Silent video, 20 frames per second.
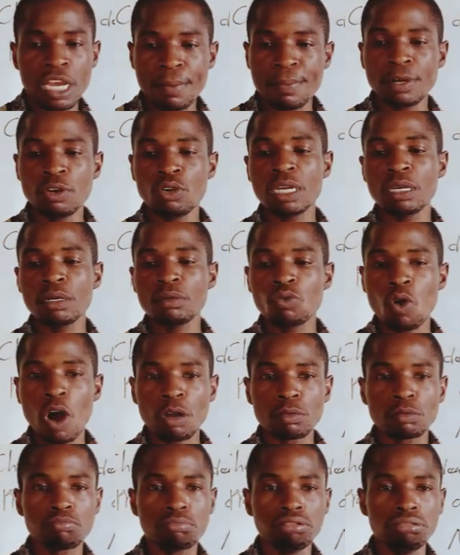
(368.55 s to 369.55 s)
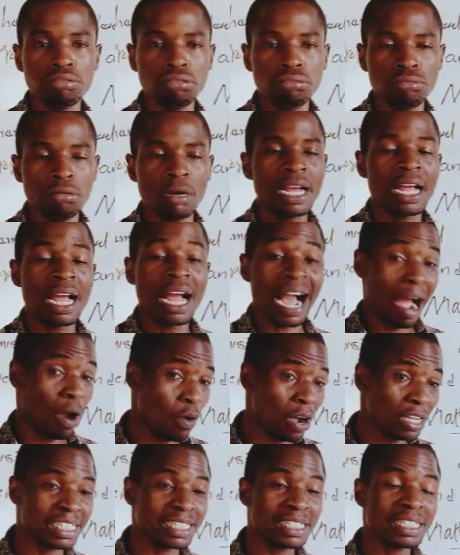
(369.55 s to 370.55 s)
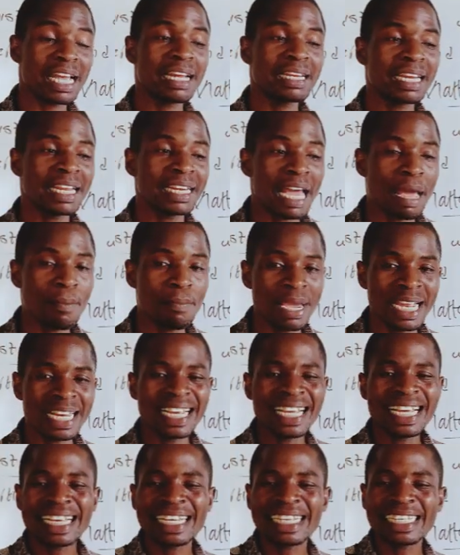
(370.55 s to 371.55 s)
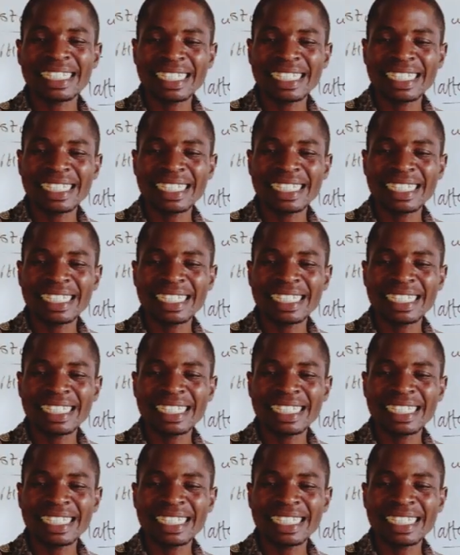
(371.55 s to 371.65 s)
You'll be doing what? And what is they mean?